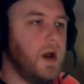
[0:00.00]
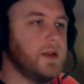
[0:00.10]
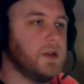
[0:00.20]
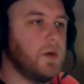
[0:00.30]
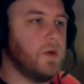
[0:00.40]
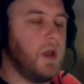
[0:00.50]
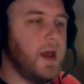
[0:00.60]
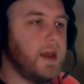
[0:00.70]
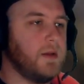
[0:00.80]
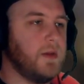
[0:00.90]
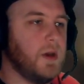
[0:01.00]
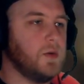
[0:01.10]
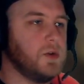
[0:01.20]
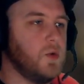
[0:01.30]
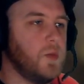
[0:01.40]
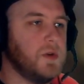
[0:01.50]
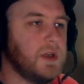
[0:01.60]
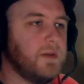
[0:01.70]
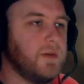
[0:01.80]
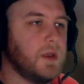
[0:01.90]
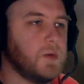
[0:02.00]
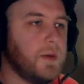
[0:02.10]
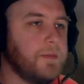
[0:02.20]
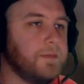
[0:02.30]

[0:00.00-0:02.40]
I don't like the old school music for this one.